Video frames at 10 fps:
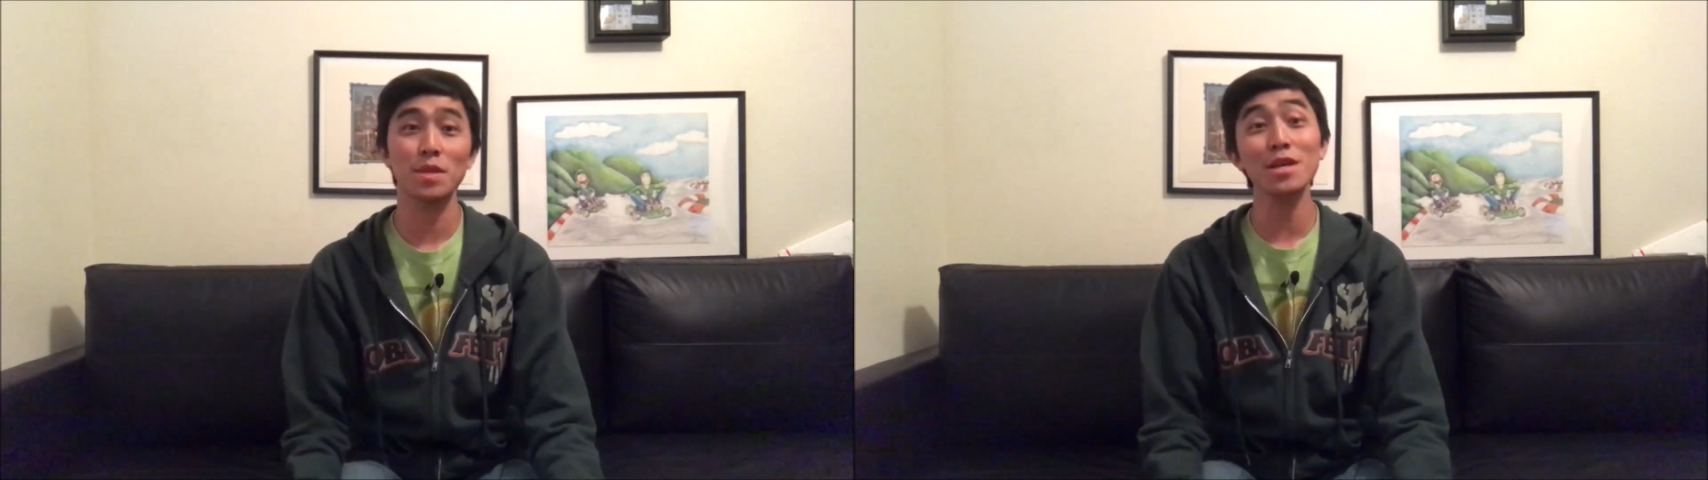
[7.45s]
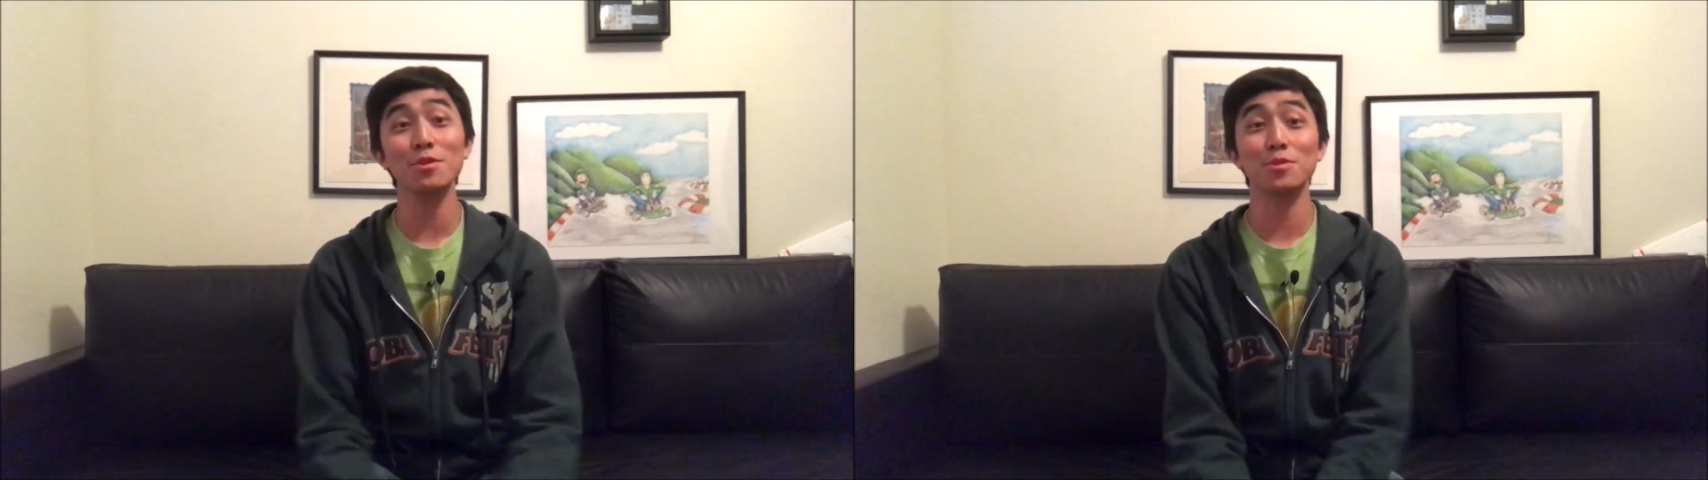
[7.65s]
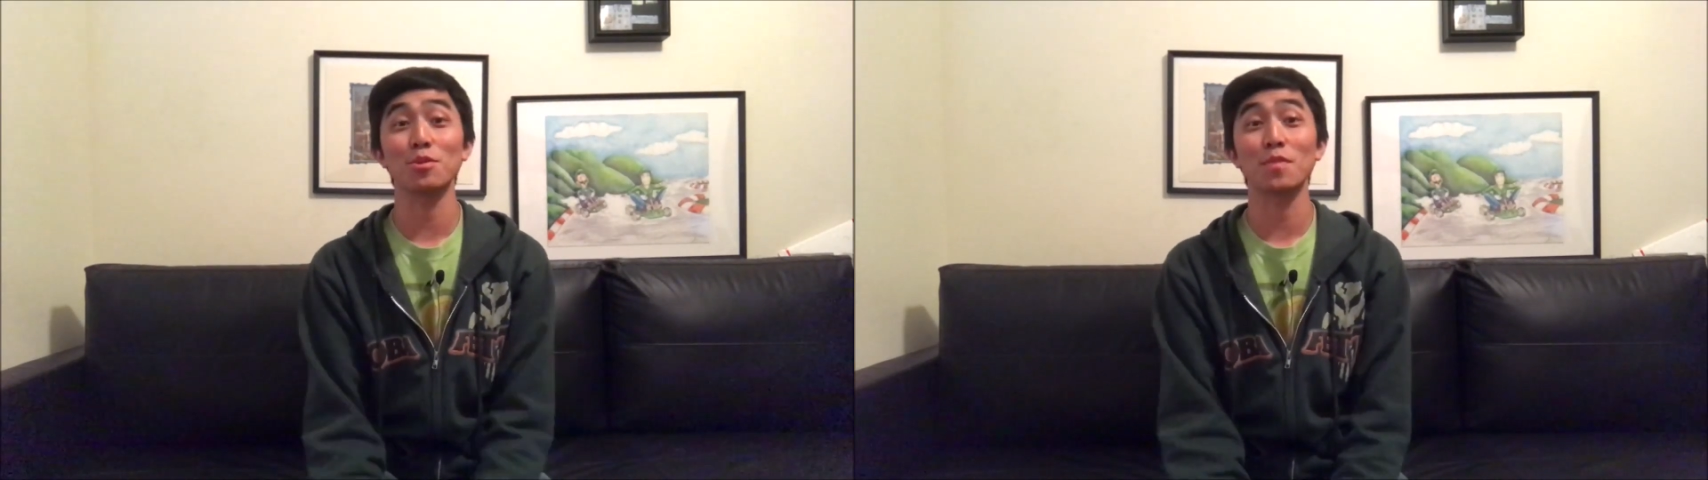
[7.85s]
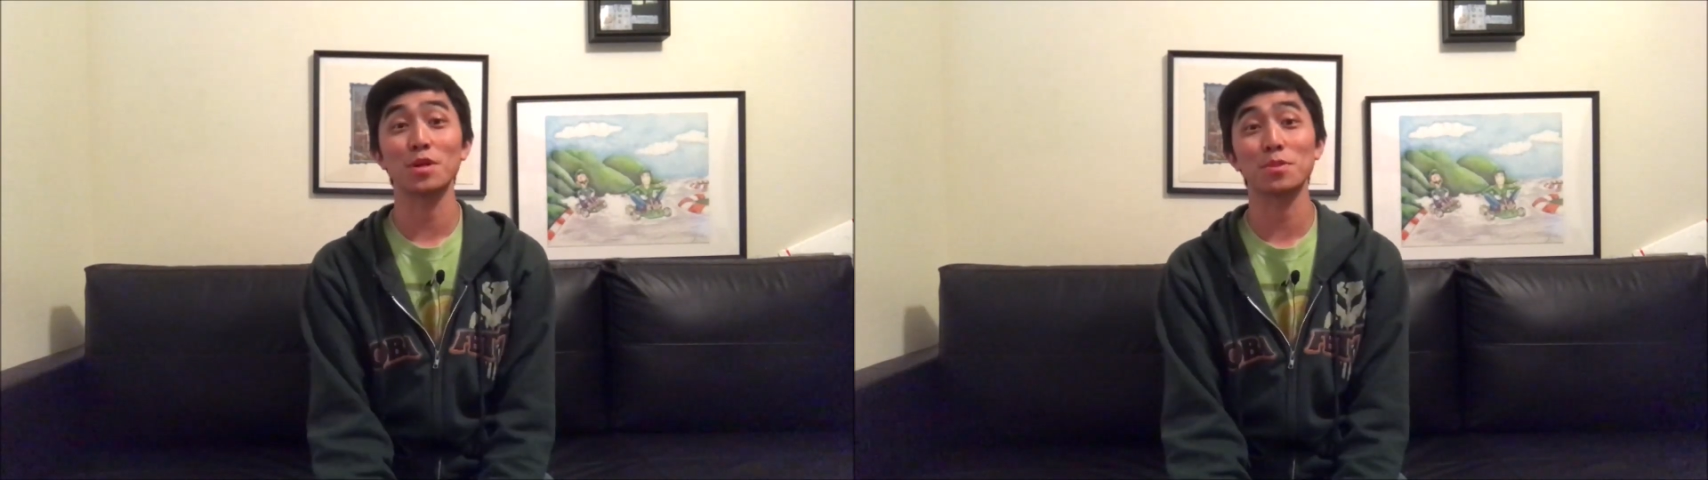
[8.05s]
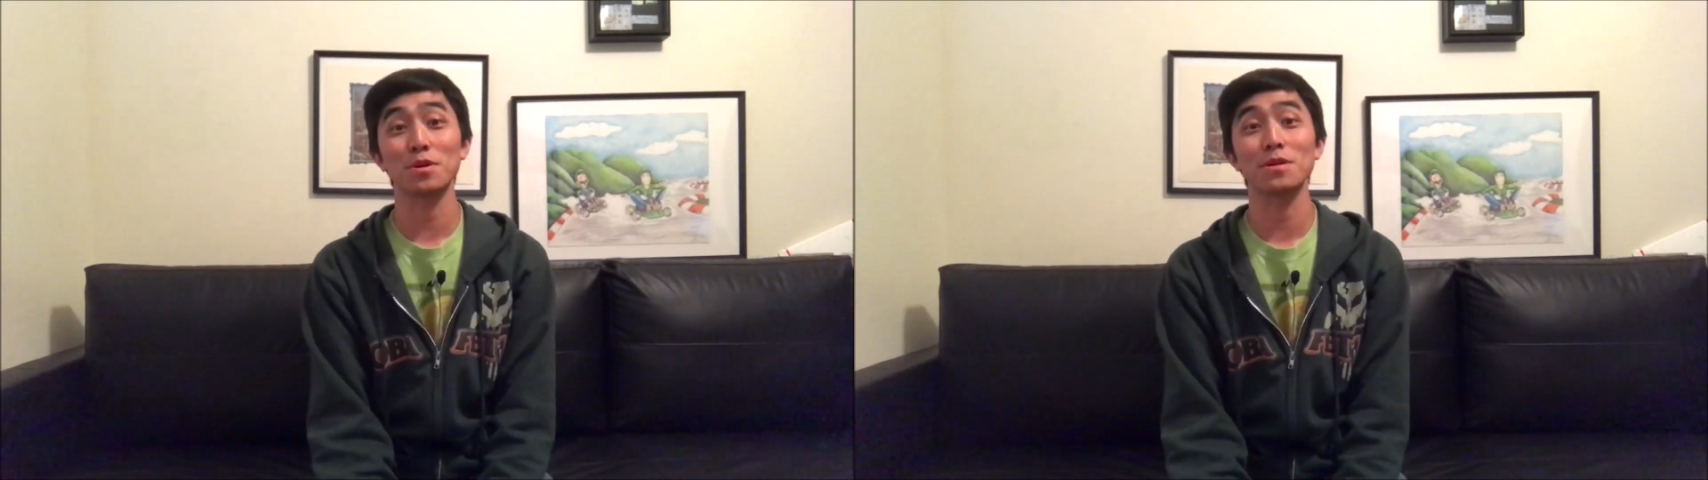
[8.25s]
Thank you so
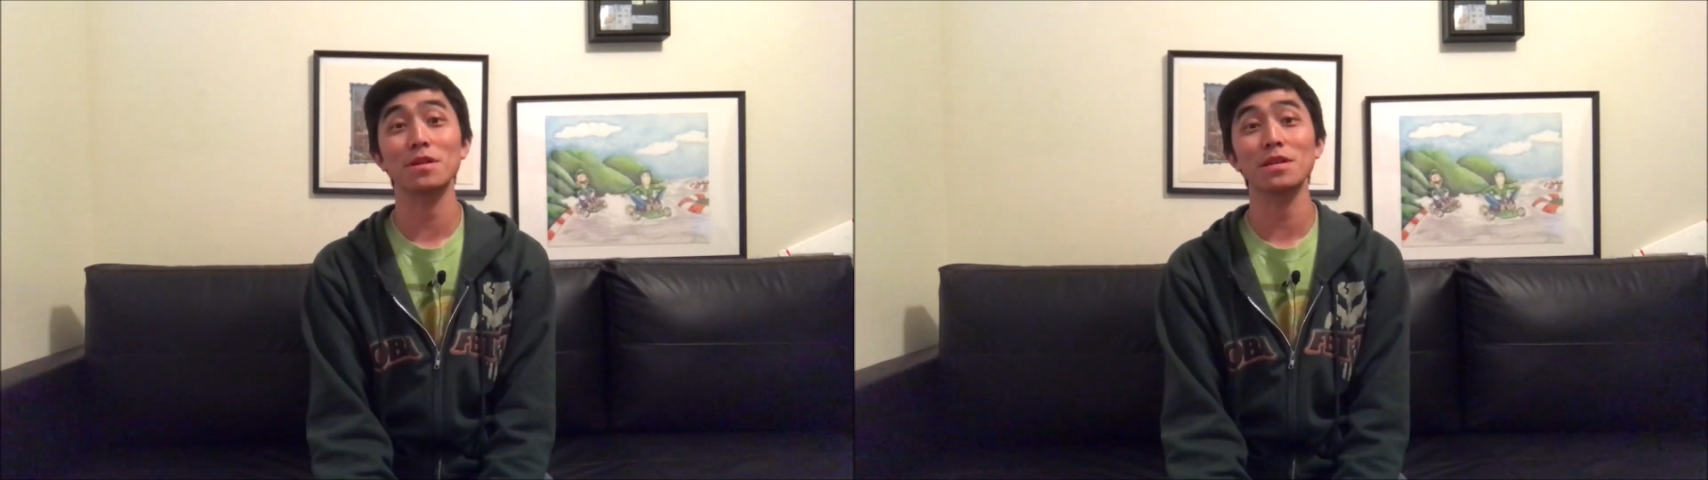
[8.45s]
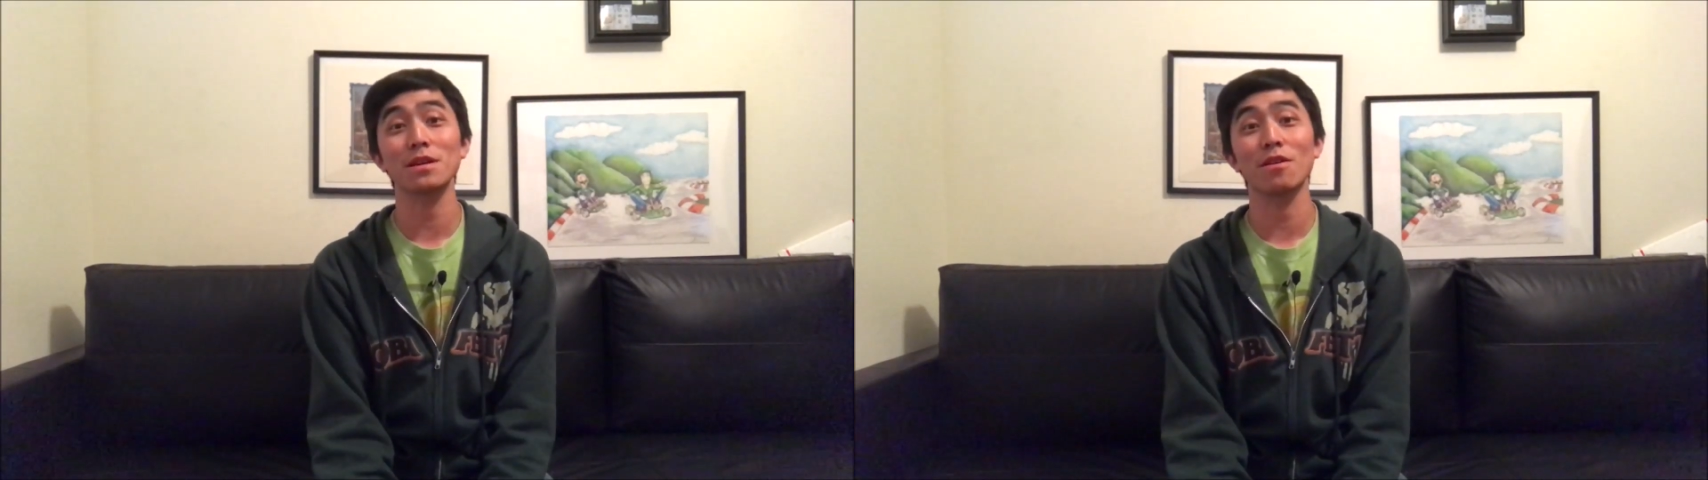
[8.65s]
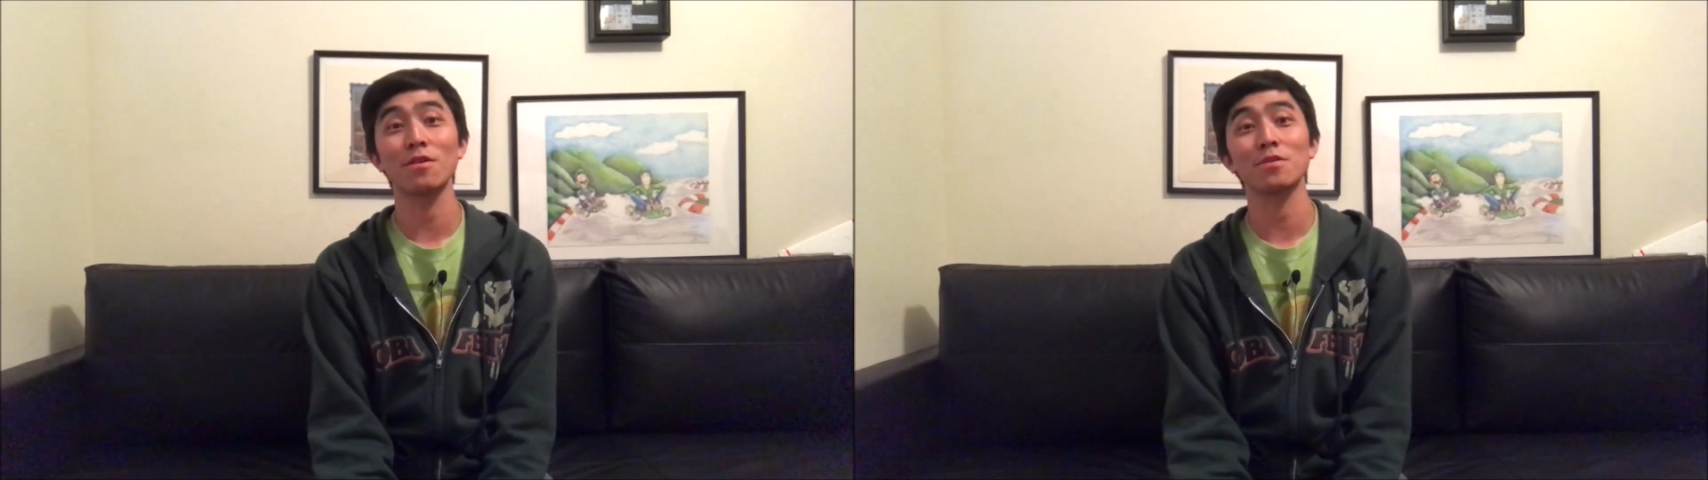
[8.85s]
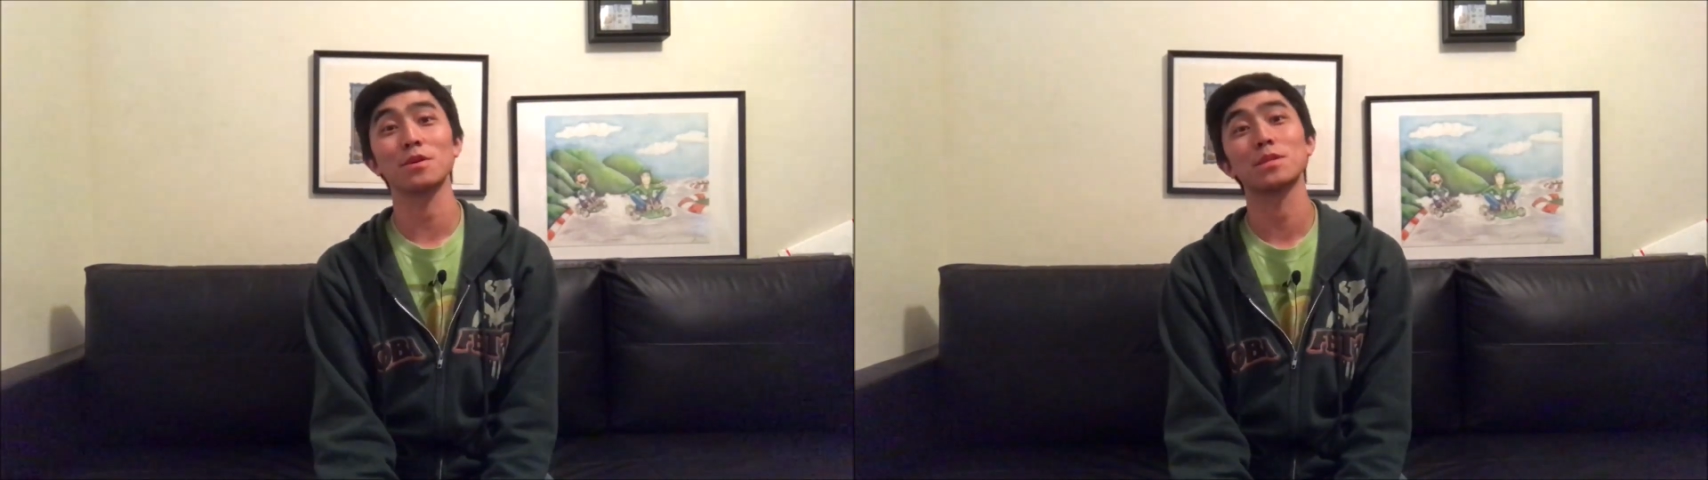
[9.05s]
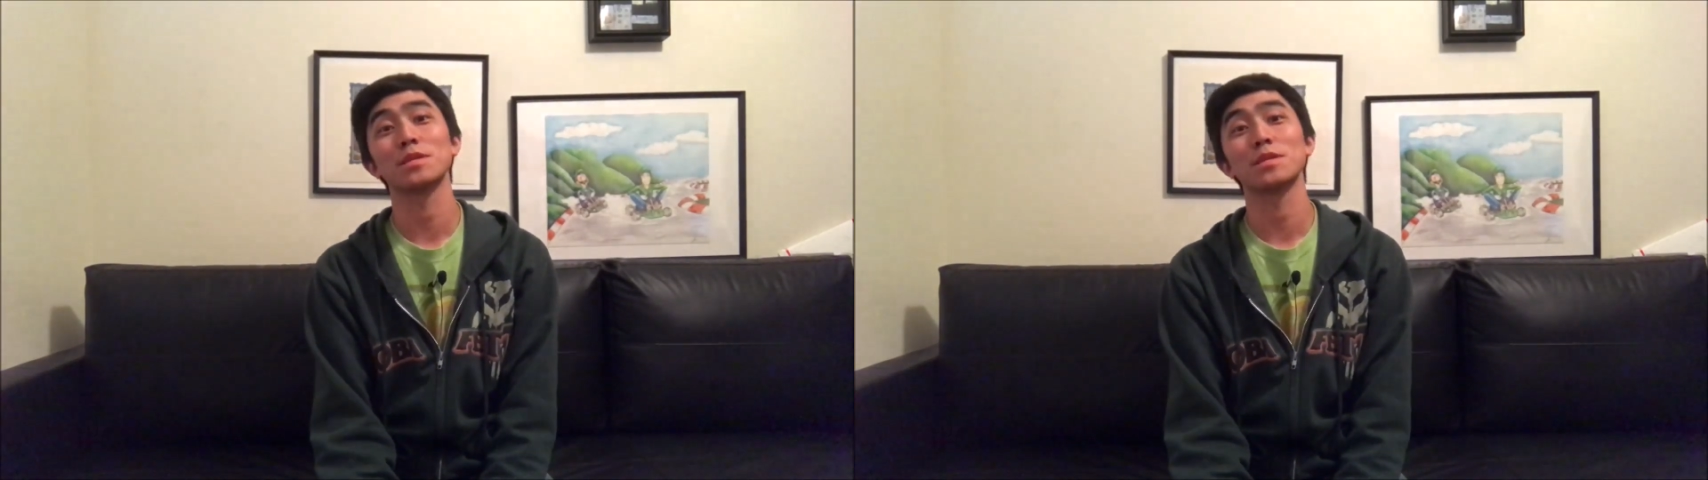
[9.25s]
much for clicking on this